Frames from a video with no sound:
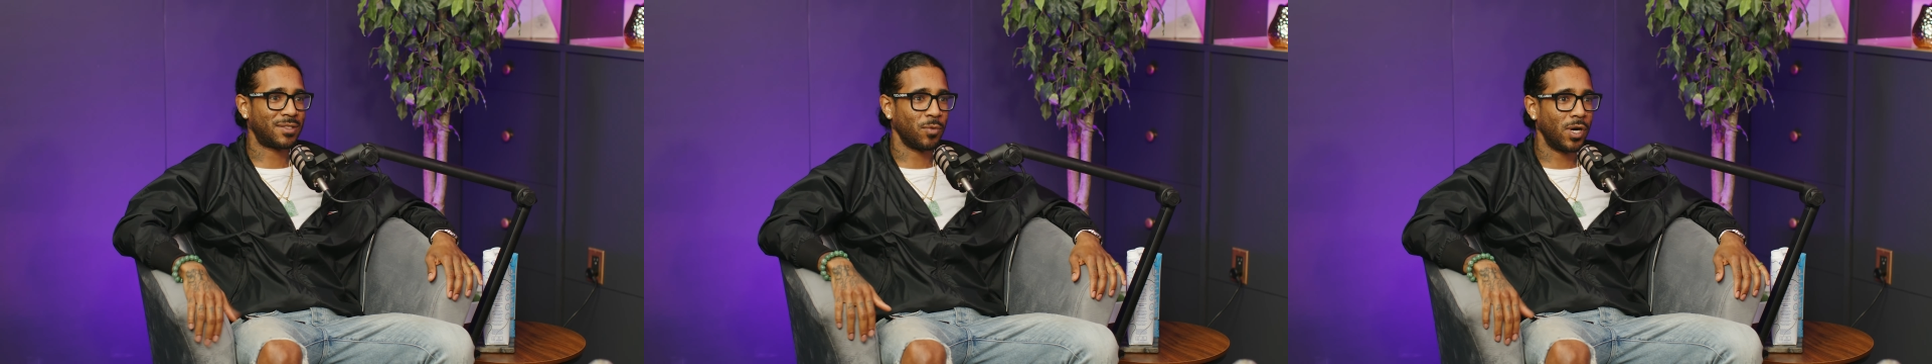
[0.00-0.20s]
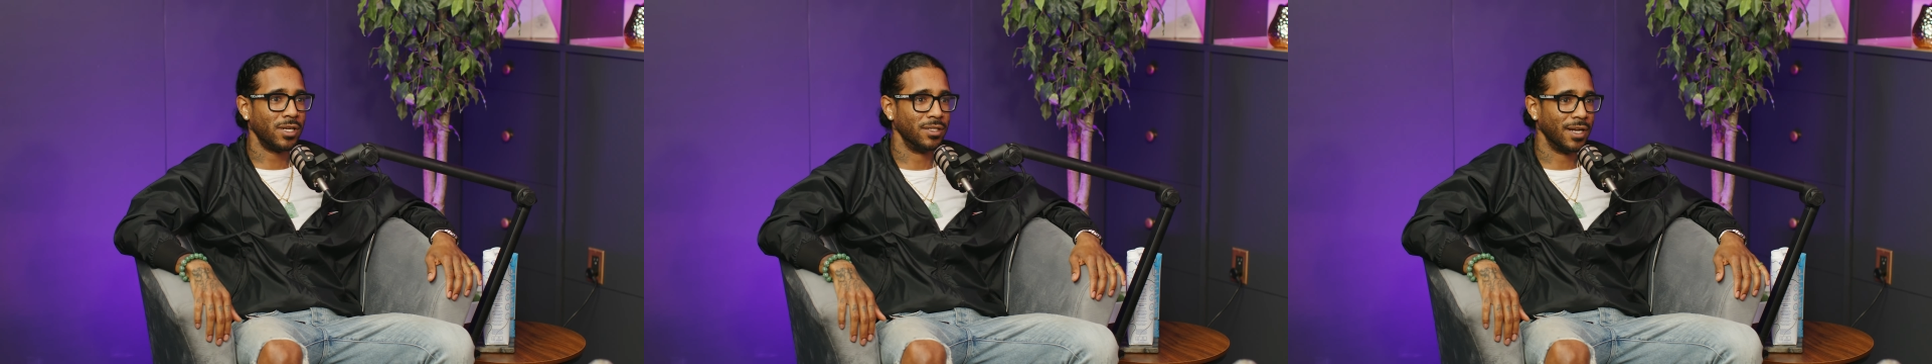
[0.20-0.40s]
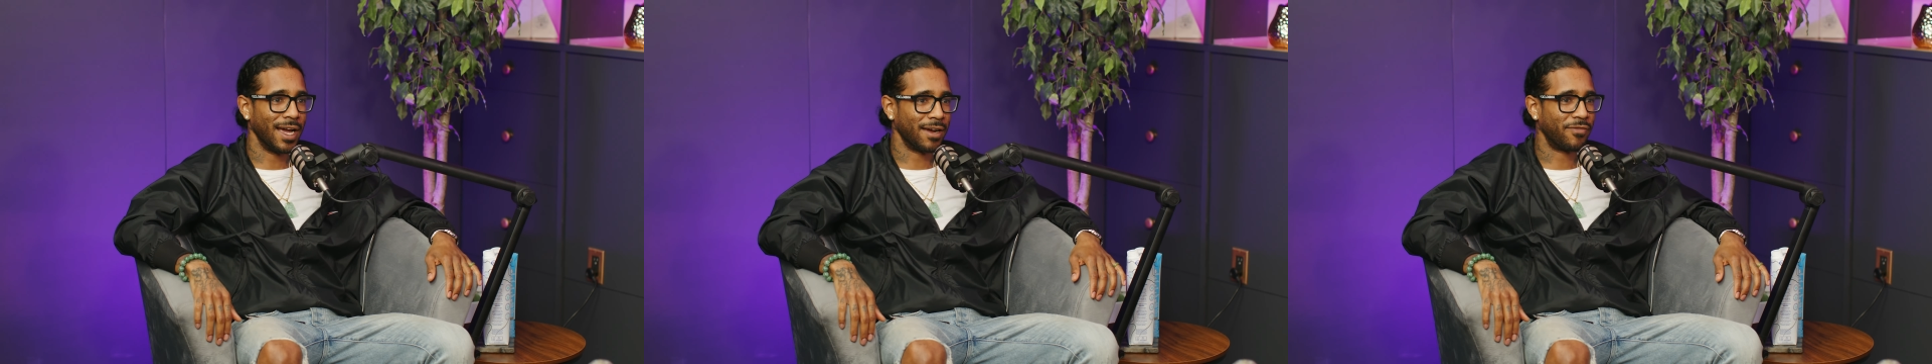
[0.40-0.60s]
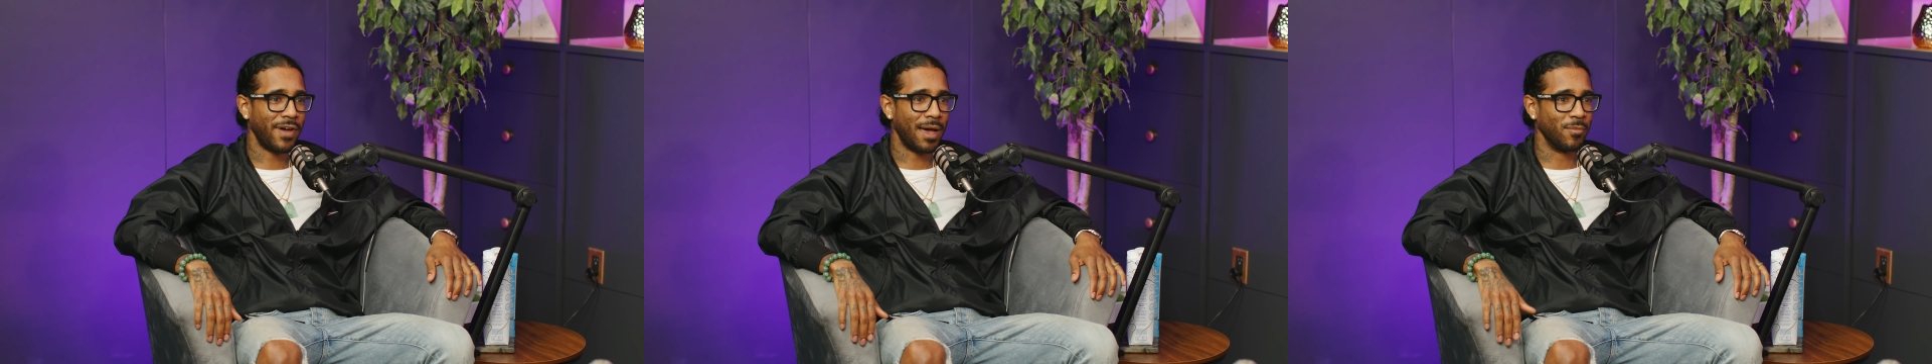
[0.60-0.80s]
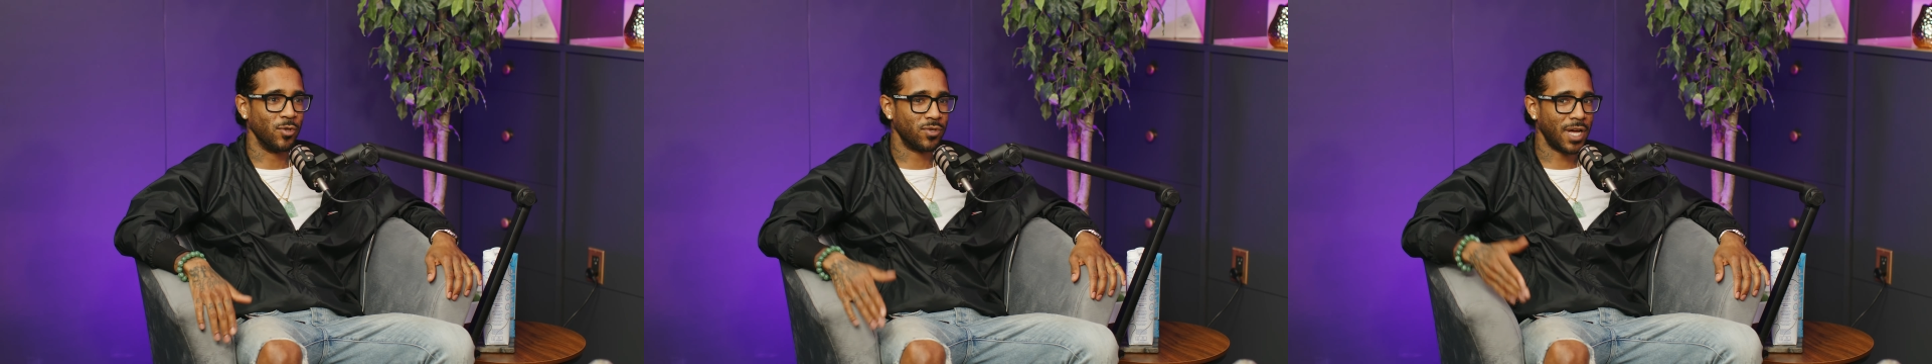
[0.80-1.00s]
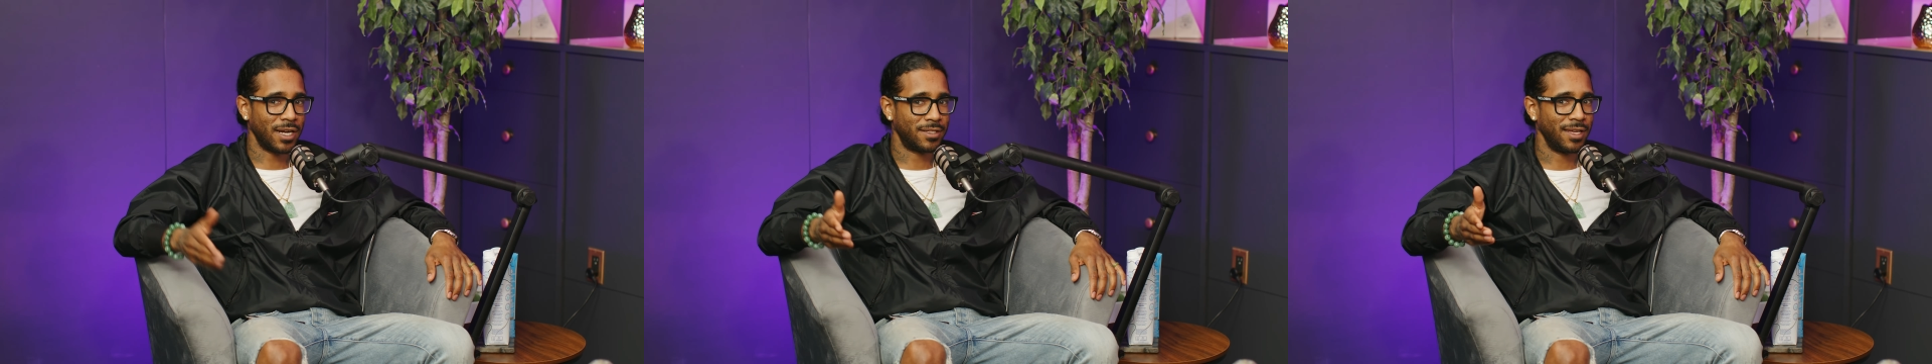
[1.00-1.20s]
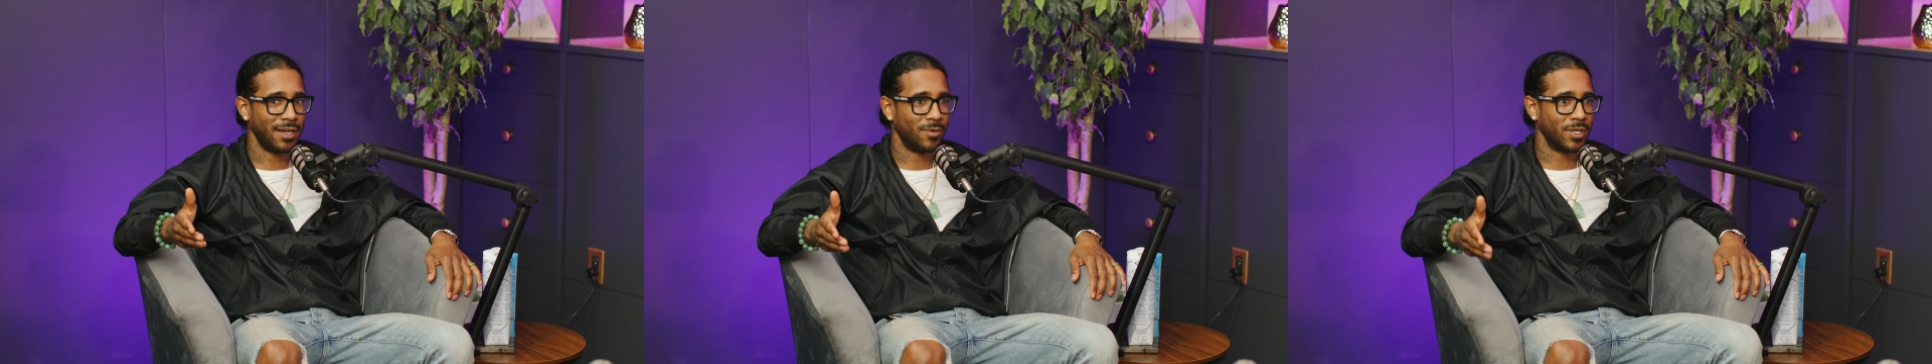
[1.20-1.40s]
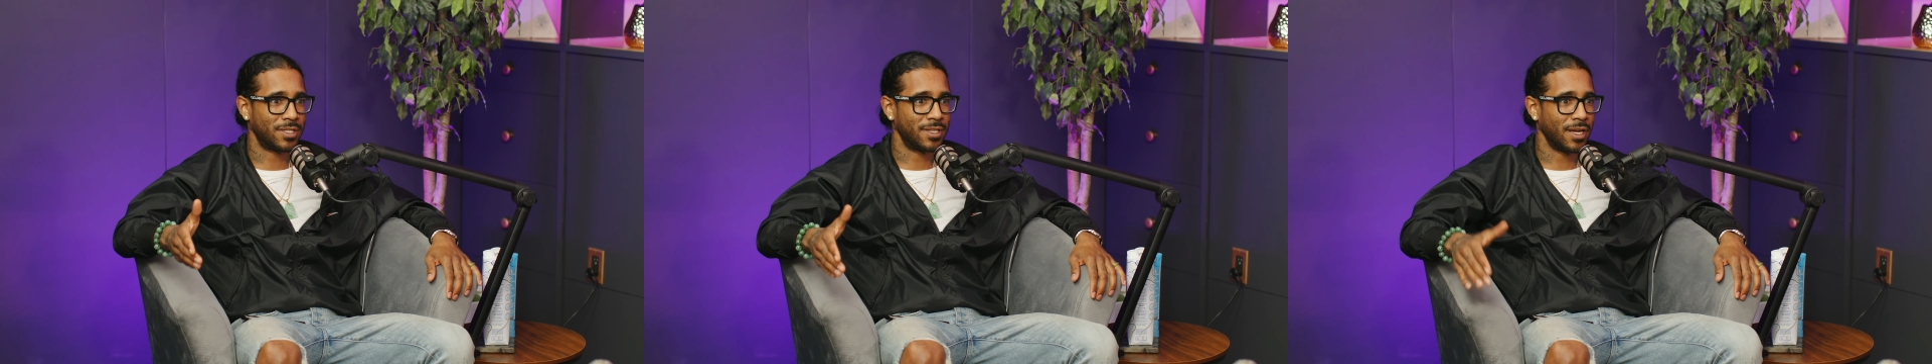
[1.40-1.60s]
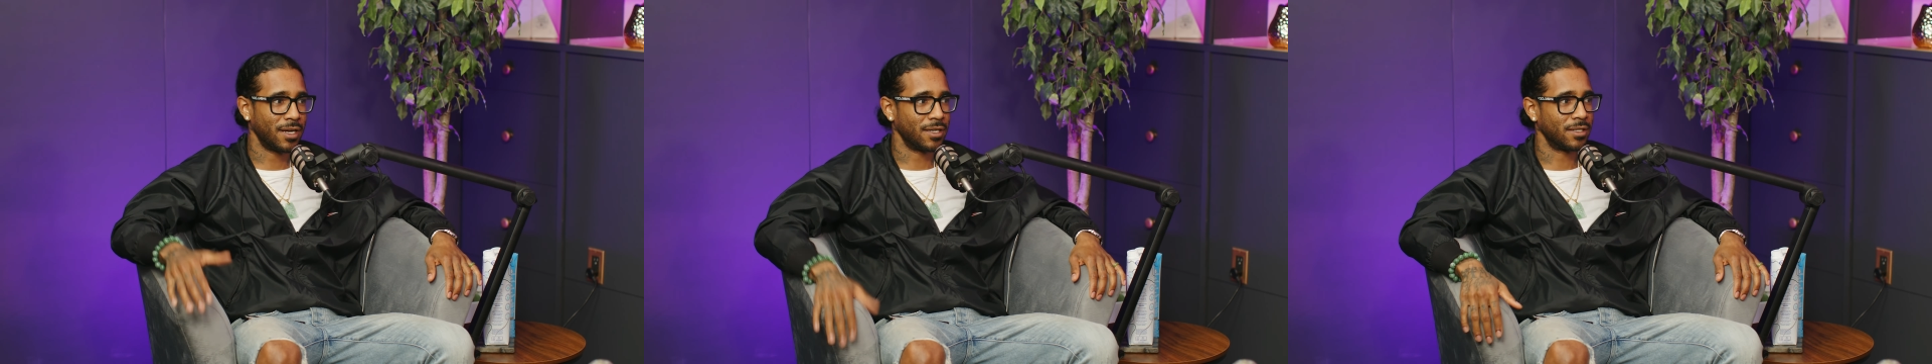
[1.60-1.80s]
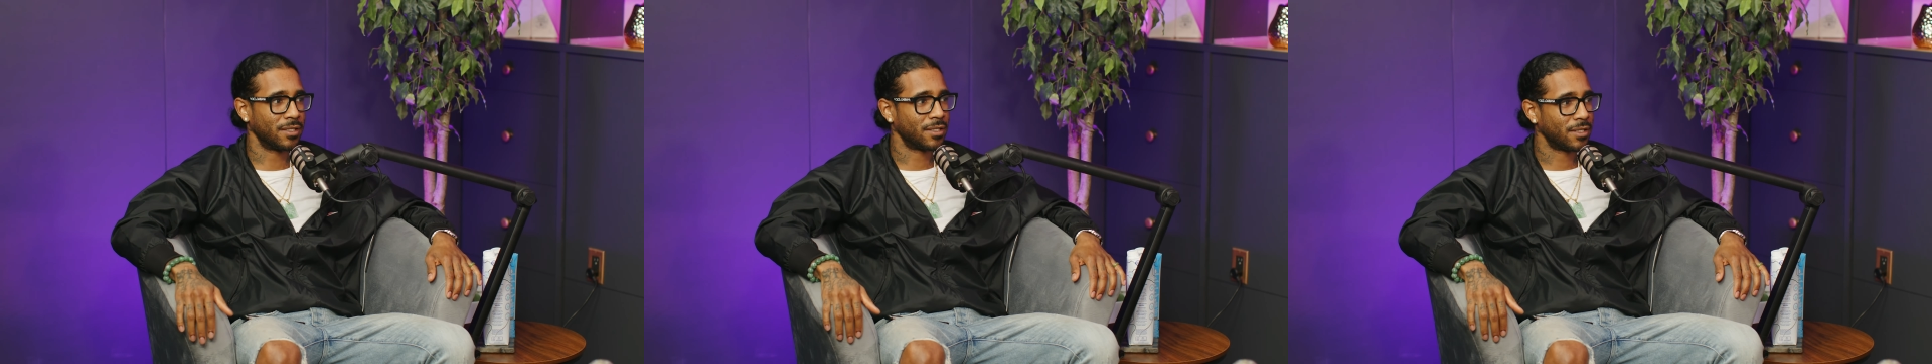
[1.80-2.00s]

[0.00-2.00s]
one. Like fam, you gotta take what's there.